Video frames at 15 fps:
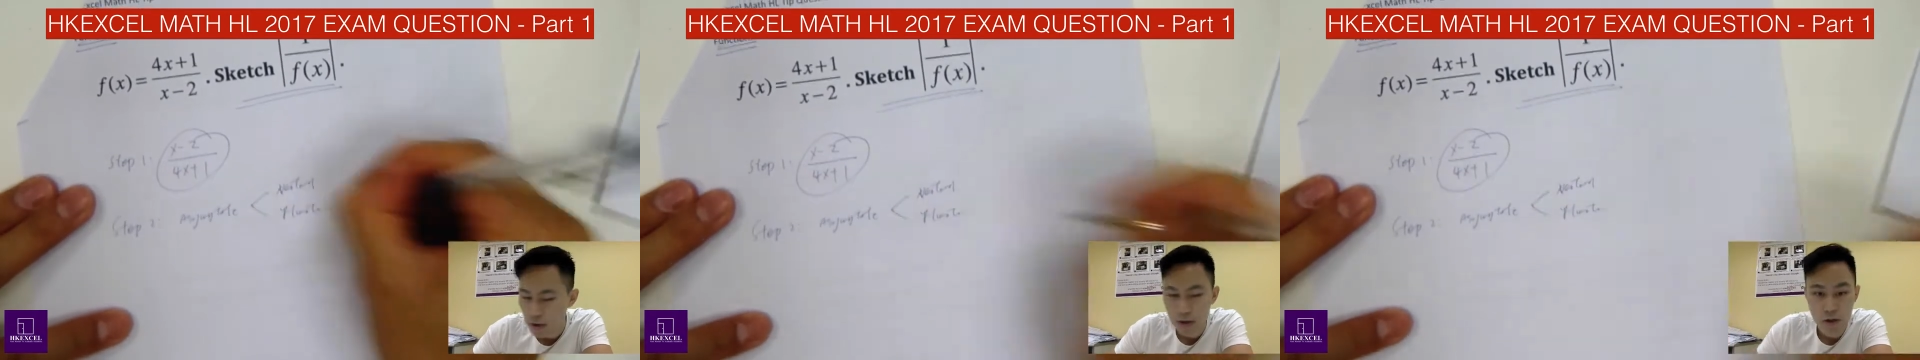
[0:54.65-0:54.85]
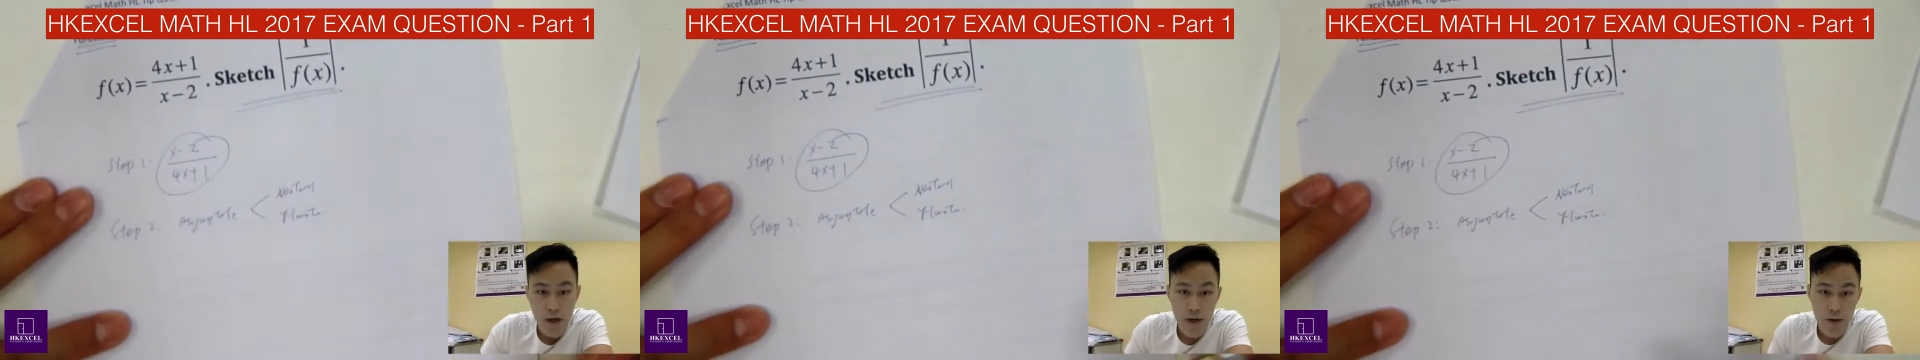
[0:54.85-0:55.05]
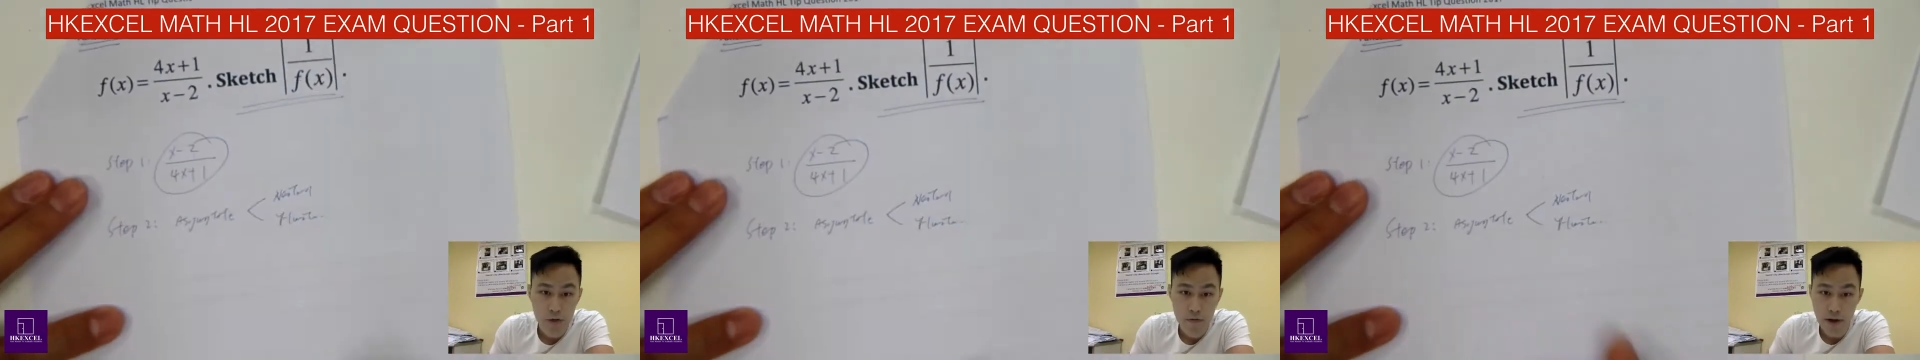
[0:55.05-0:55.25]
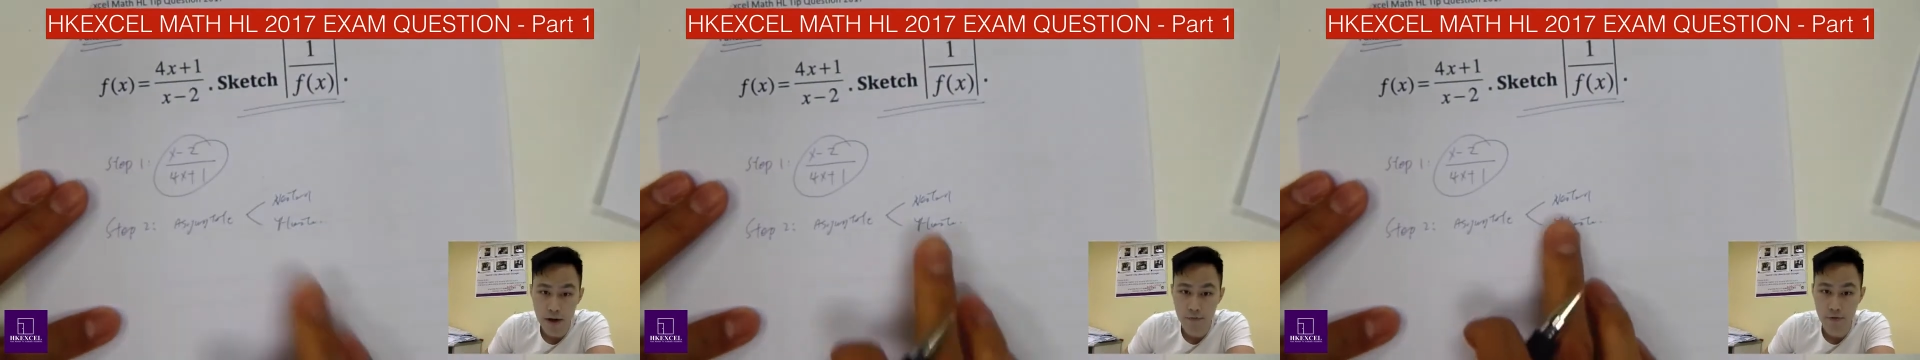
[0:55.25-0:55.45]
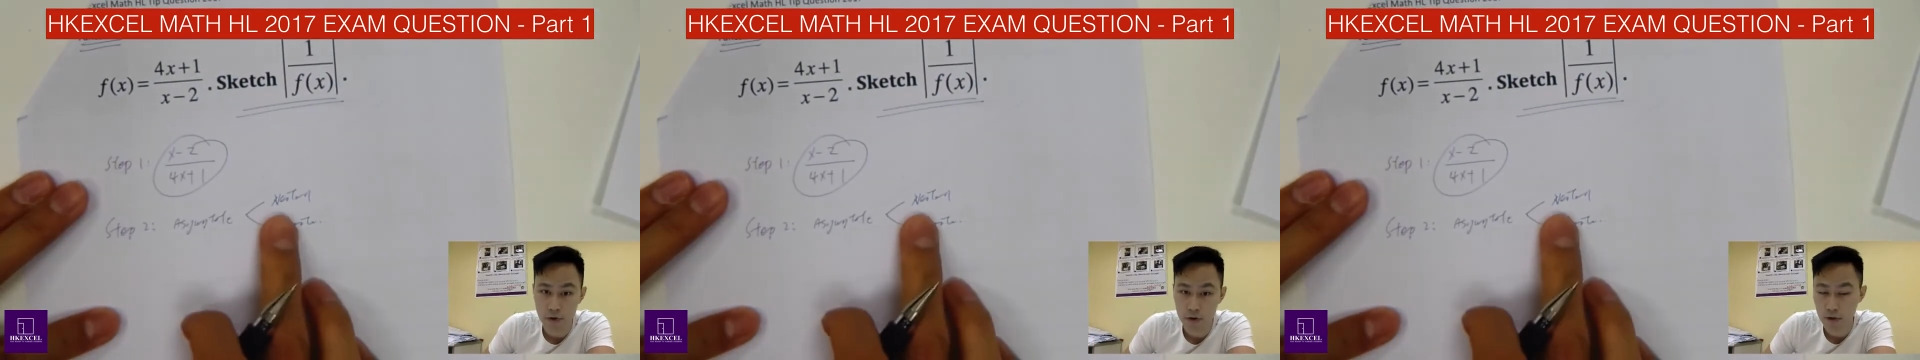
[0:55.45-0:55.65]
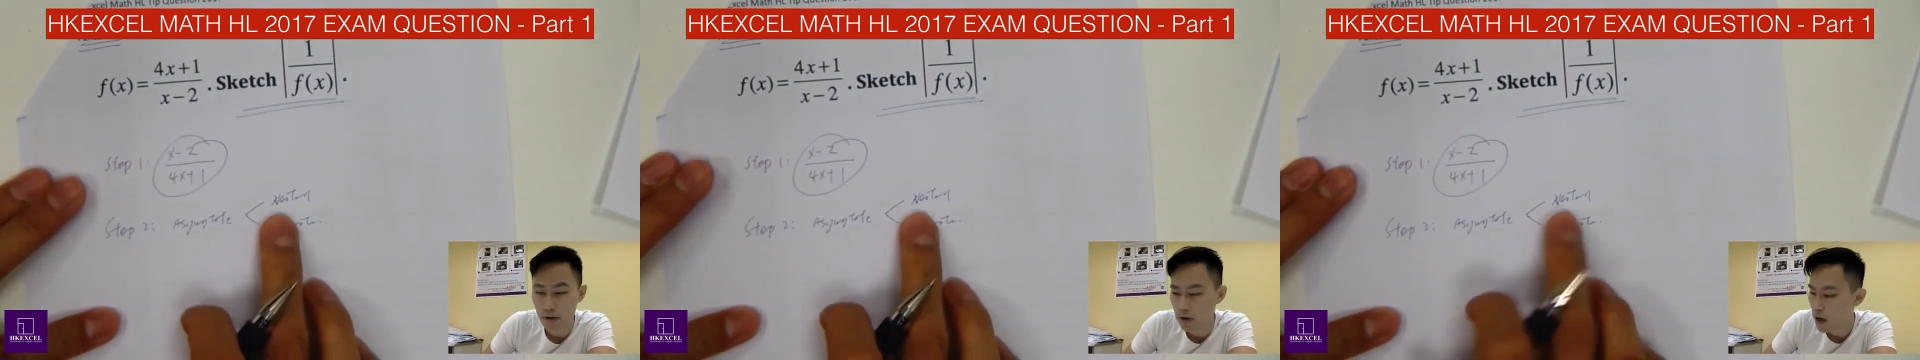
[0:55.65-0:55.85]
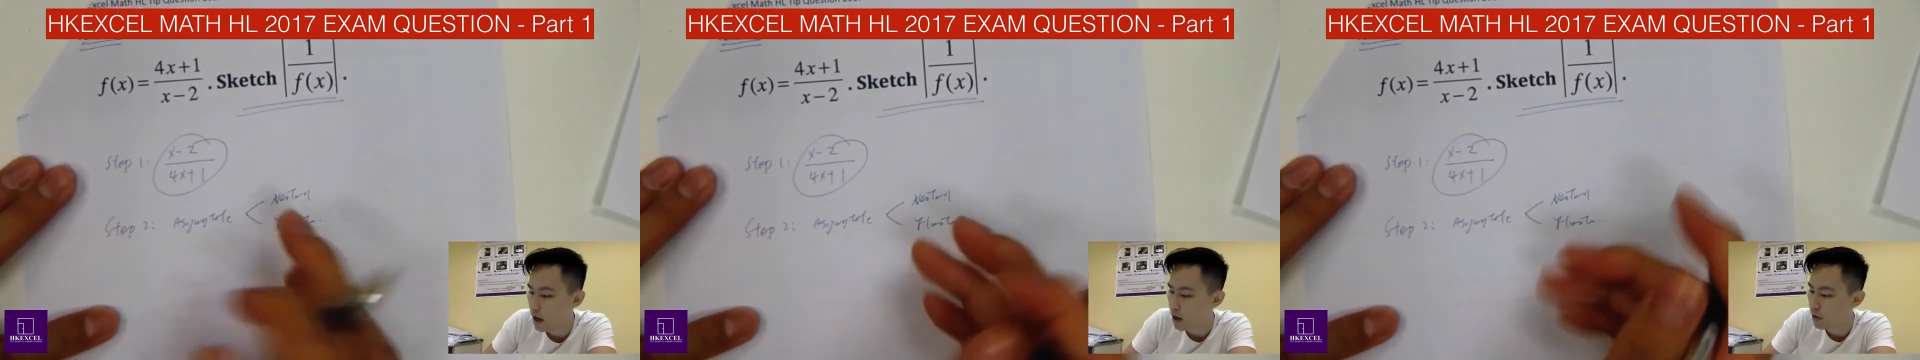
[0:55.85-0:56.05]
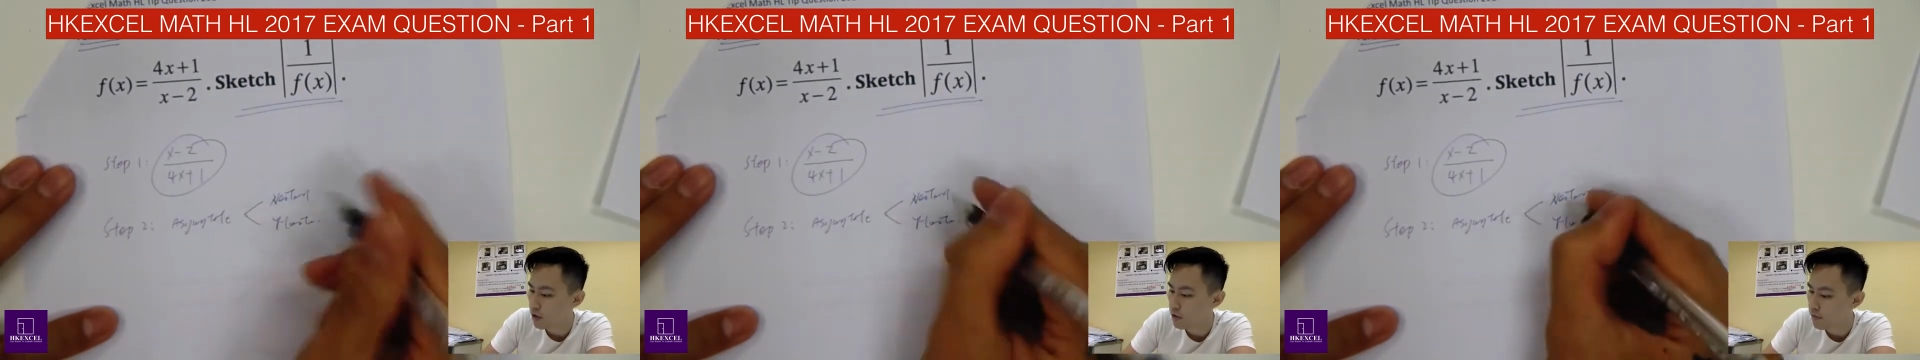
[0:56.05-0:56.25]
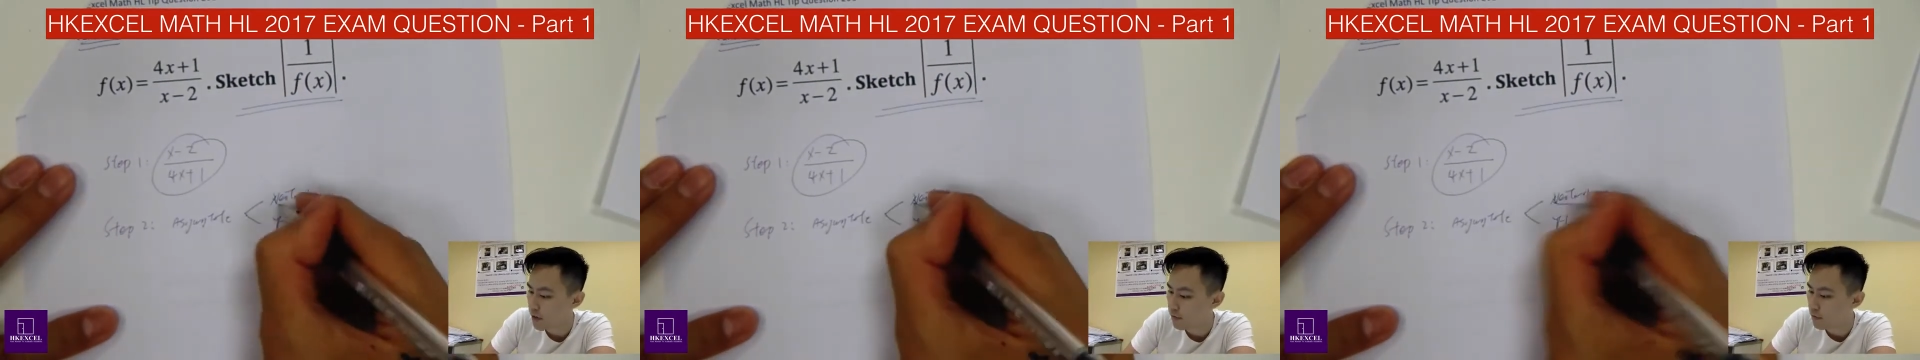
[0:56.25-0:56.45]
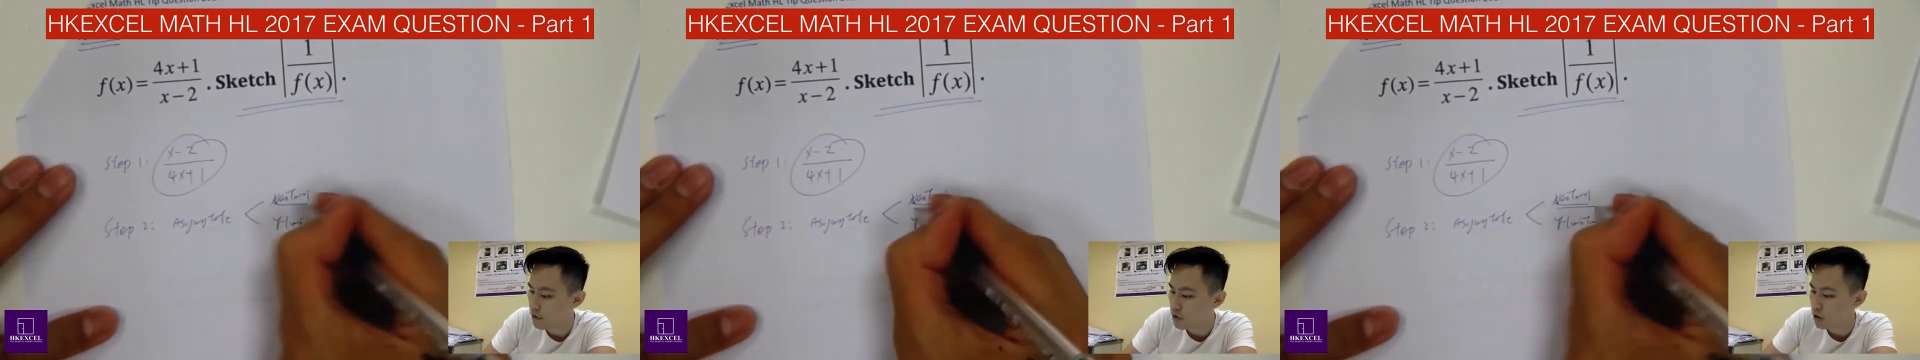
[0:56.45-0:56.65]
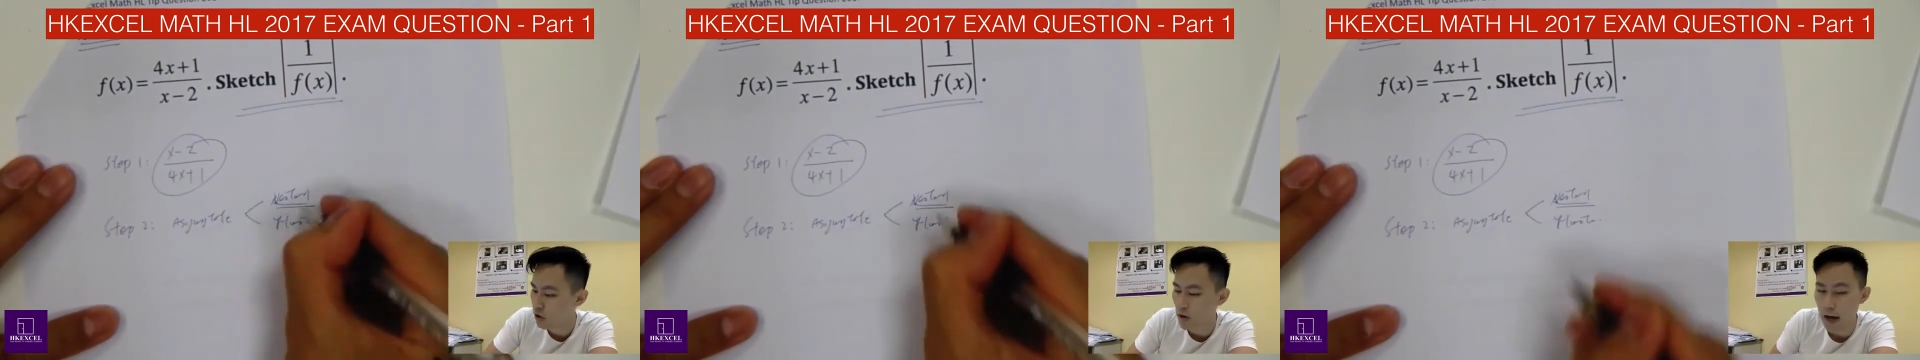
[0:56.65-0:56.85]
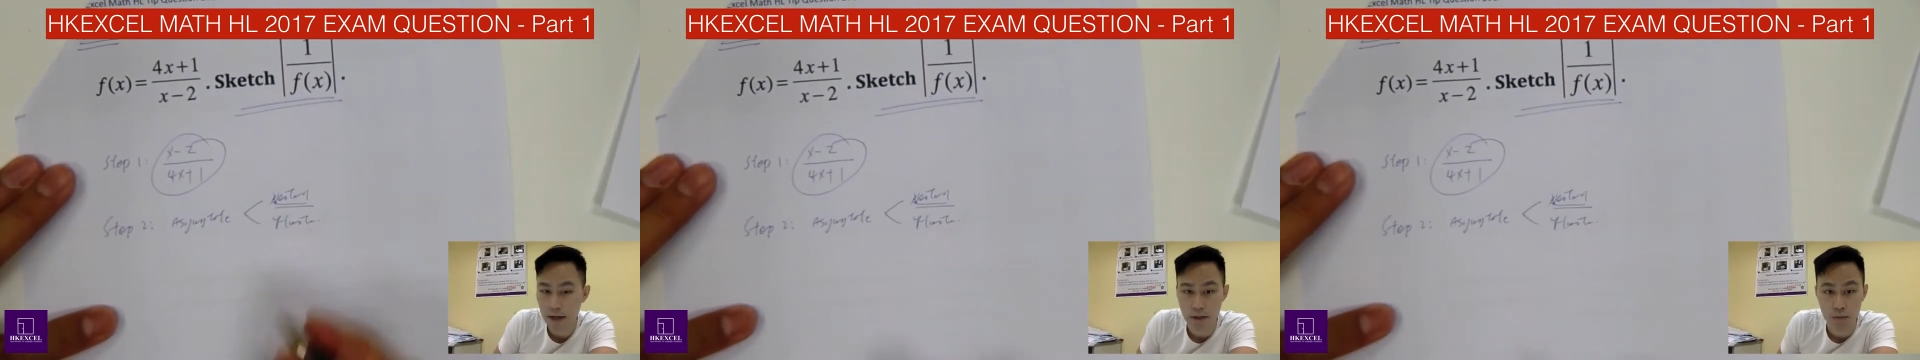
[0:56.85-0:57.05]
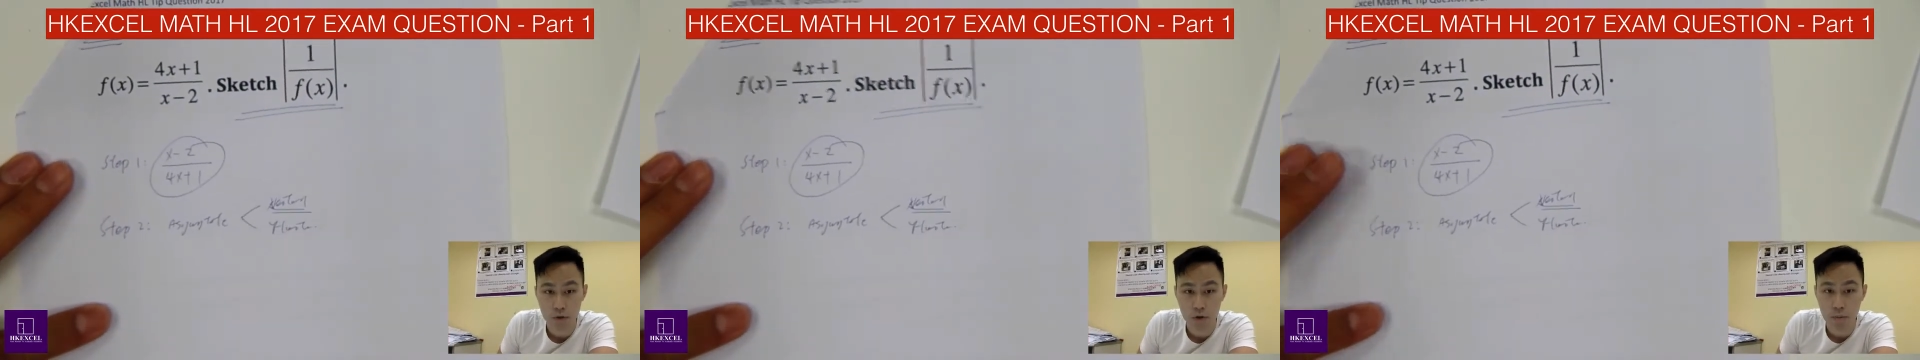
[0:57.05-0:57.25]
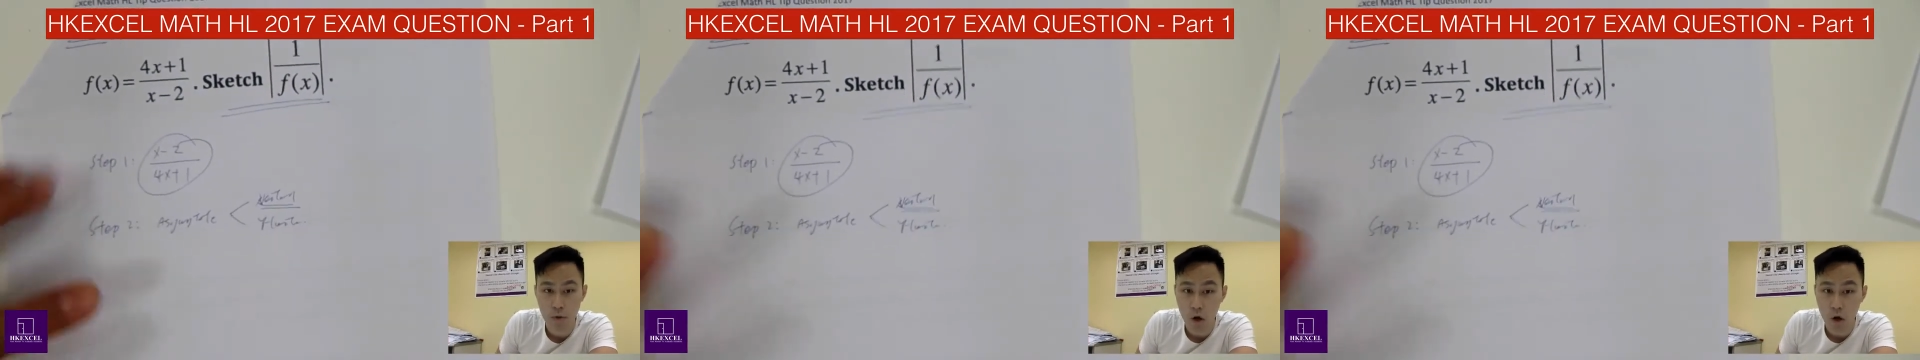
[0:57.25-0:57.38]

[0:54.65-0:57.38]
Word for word: So how do you find vert how do you find vertical asymptote?